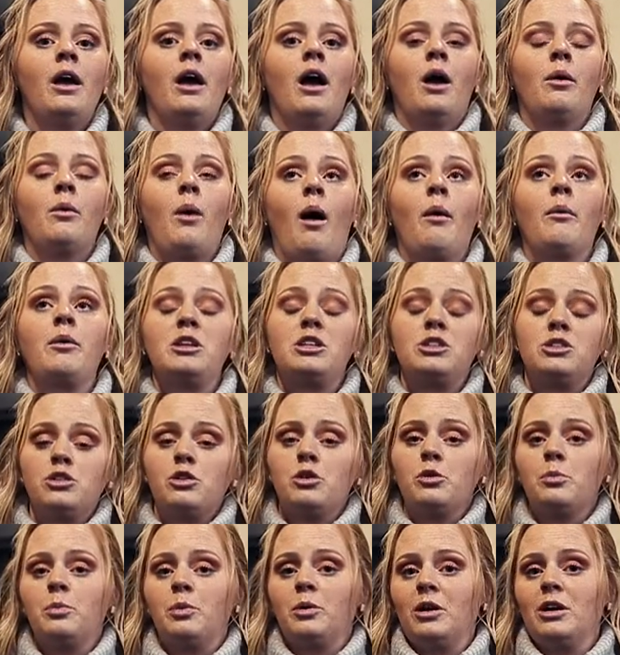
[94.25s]
While we
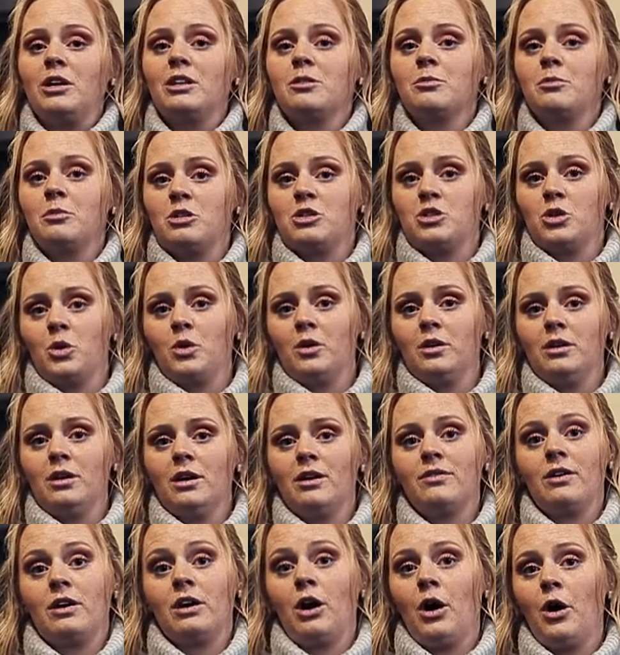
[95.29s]
do breed the majority
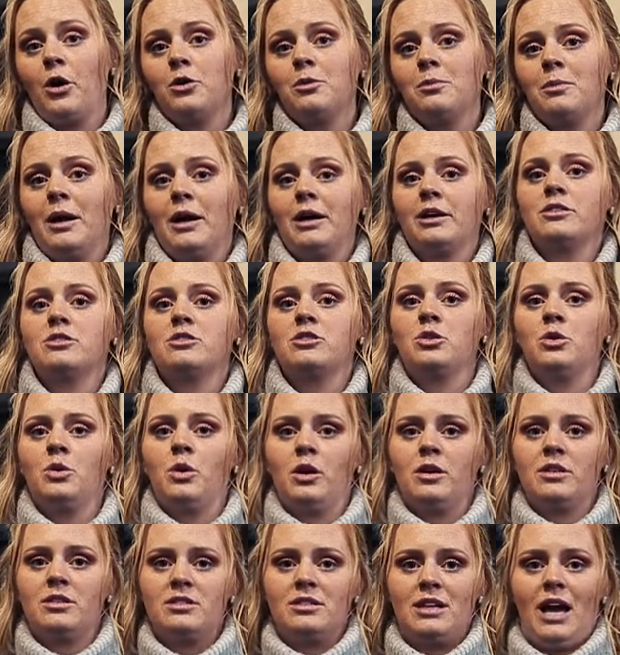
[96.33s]
of our own mares to
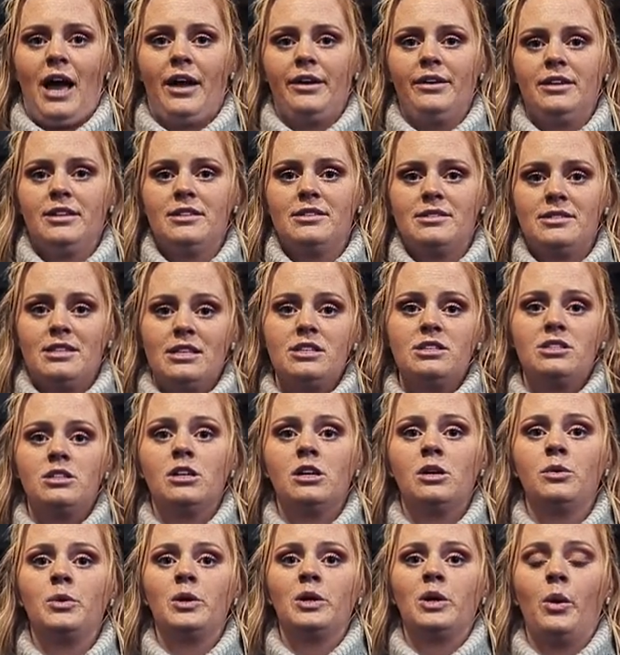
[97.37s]
our stallions, this
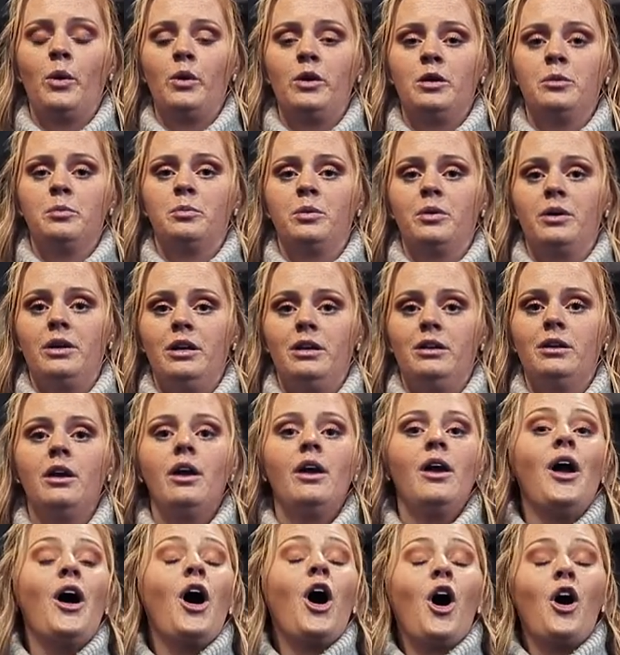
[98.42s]
year we're going to breed
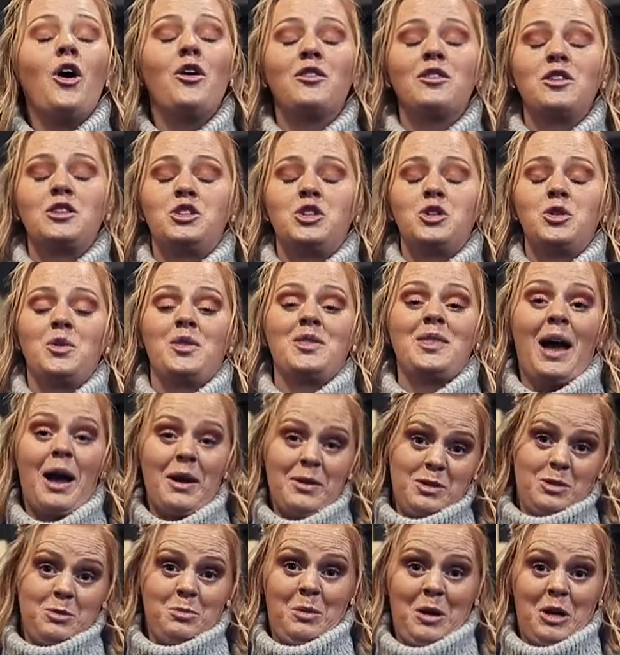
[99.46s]
over
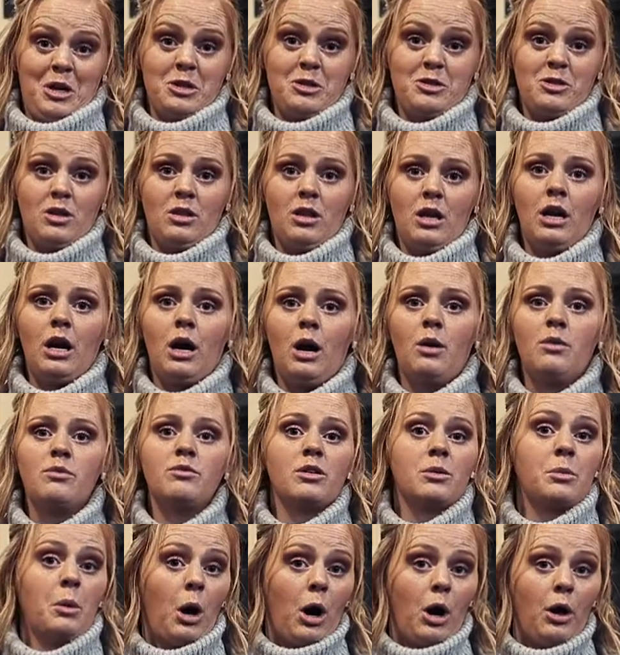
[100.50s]
2,000 mares. So they come
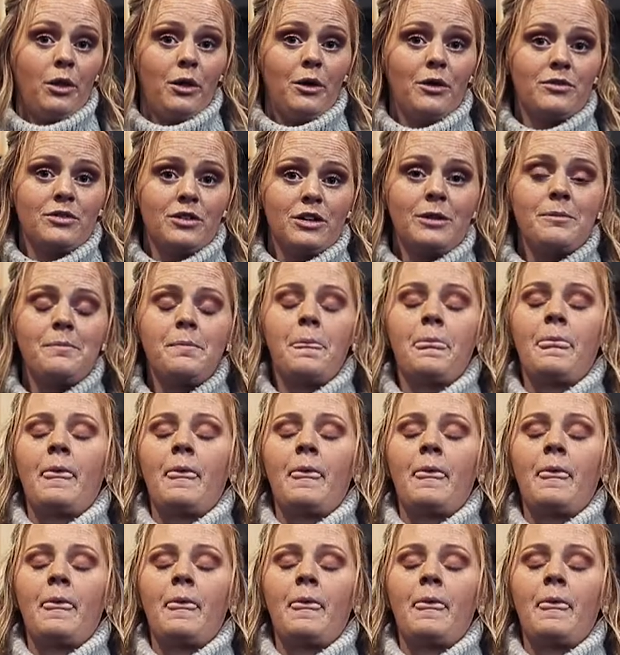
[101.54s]
from all over.